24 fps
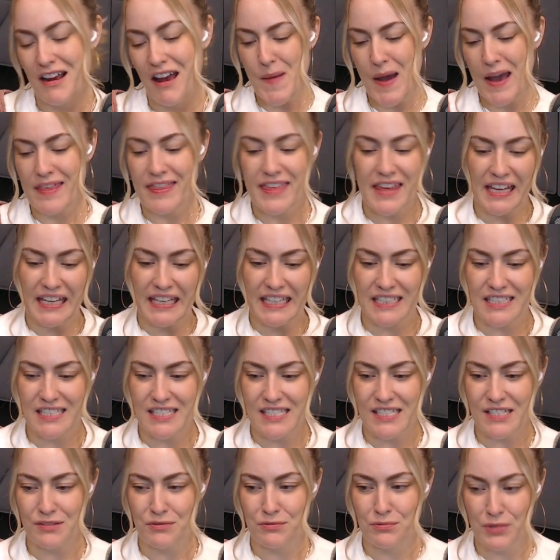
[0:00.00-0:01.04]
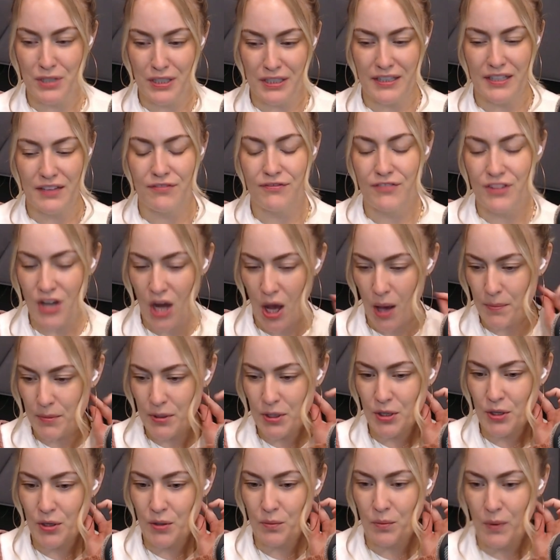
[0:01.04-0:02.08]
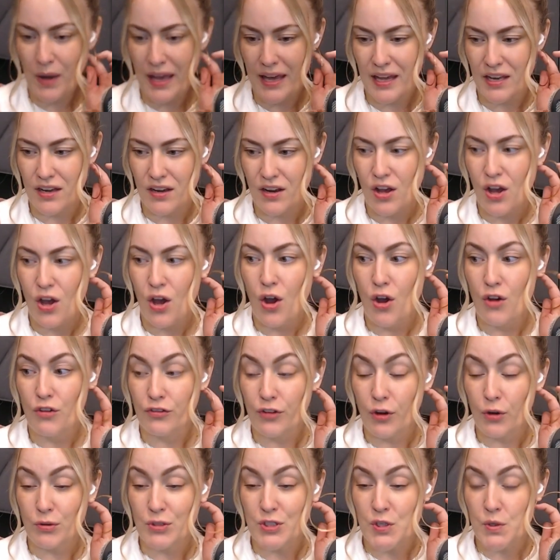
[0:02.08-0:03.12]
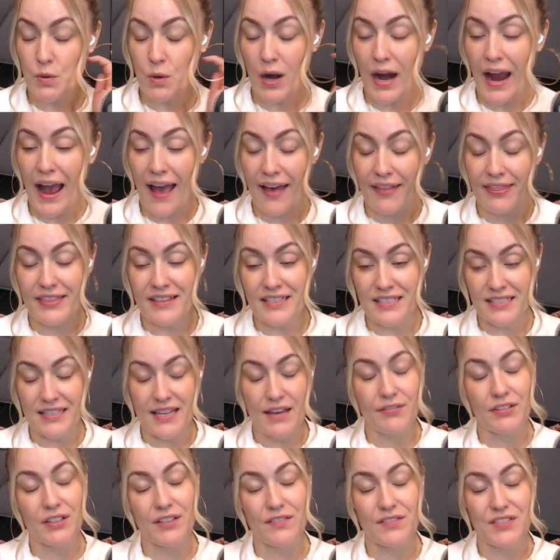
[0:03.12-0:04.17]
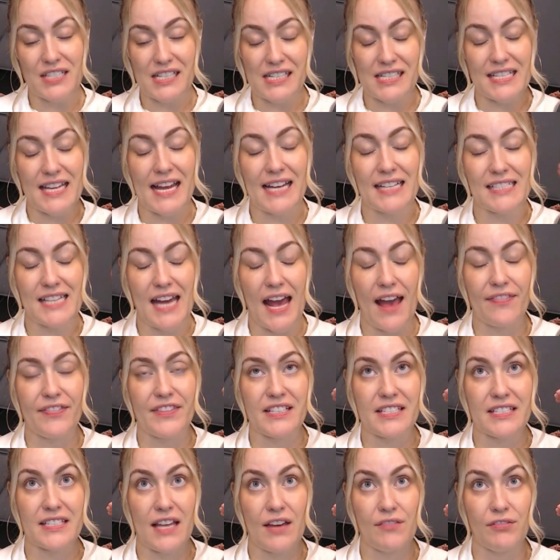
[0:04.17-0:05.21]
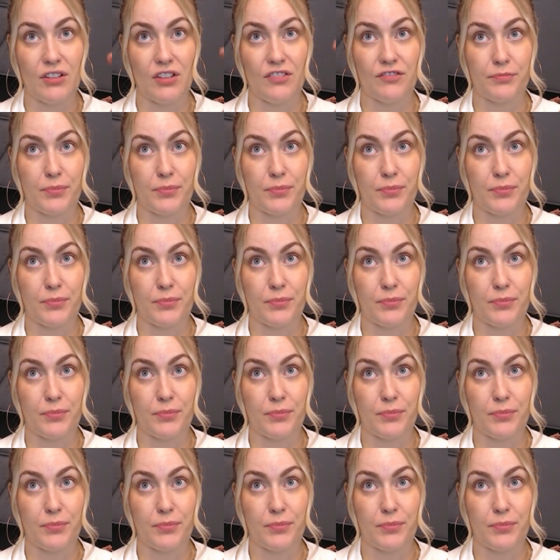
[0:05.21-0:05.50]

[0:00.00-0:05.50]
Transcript: I think it's really phenomenal when folks who are at this level of success, at this level of